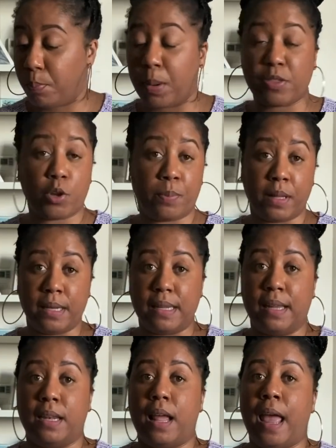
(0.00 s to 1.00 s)
but they're
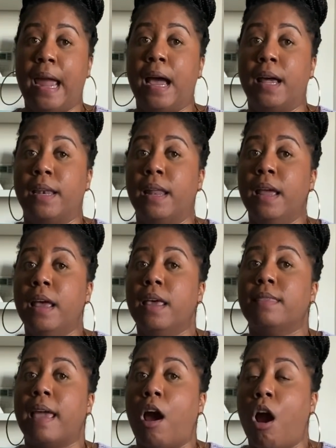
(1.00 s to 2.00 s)
blended and
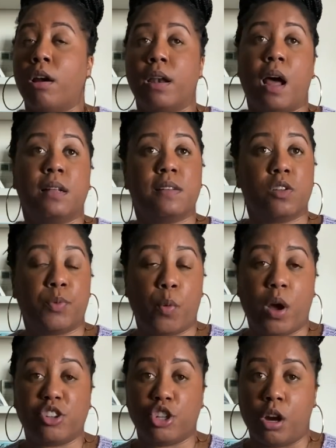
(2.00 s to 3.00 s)
they are non-superwash